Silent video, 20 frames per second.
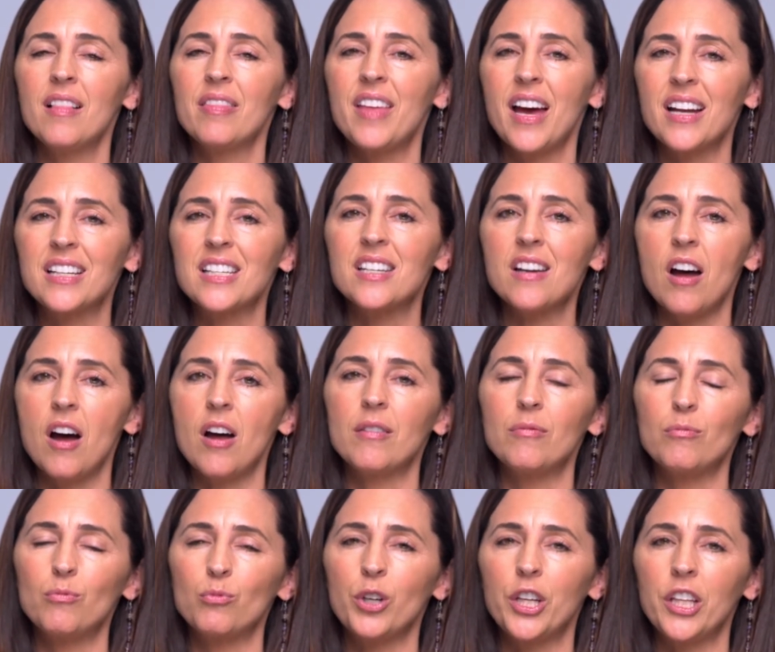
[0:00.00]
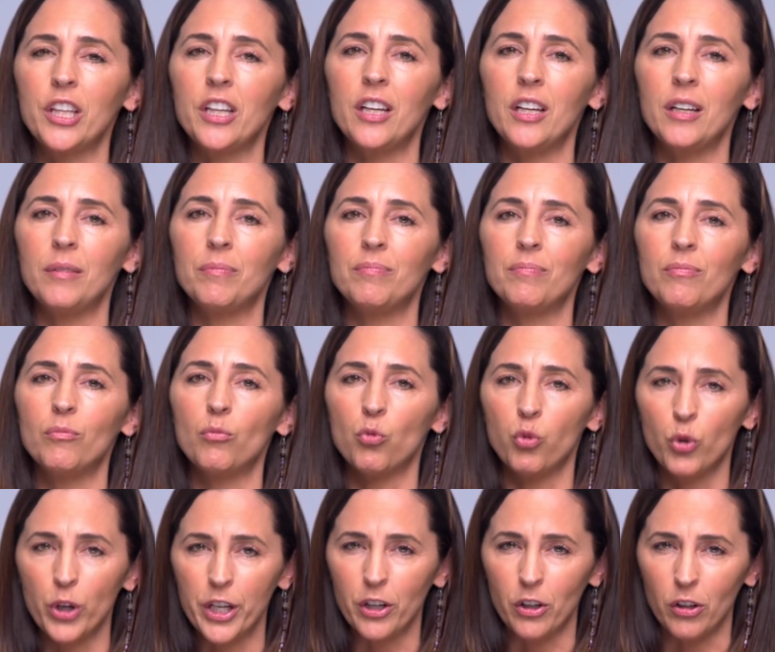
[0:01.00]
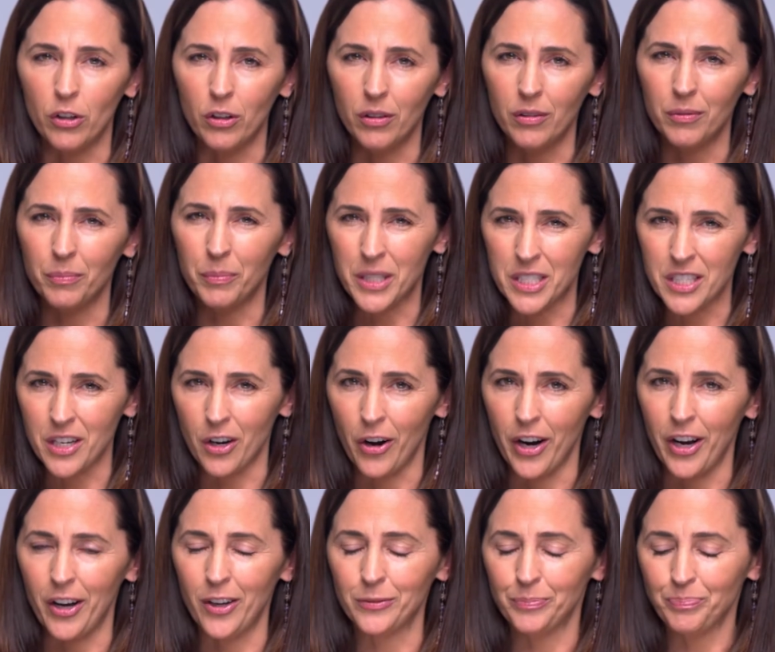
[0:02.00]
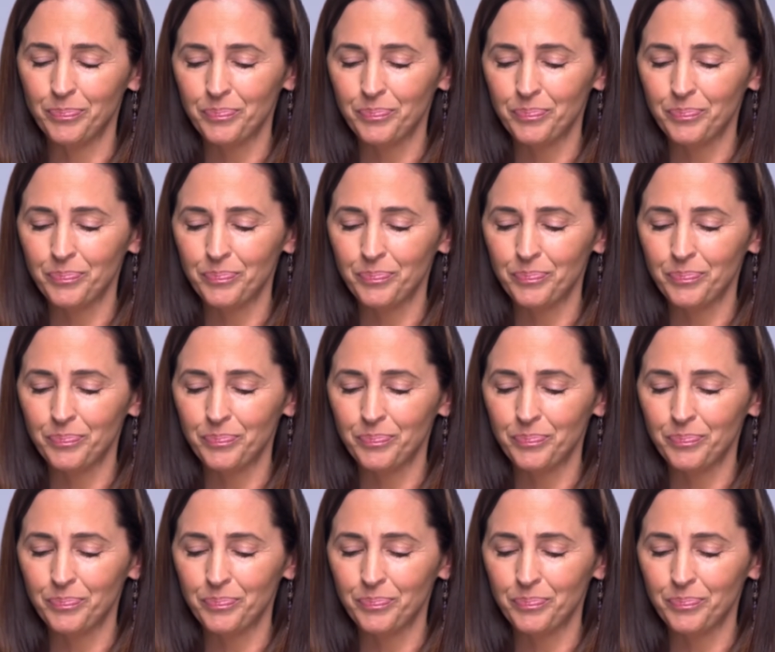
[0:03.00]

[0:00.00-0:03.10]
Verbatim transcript: that's not really real material.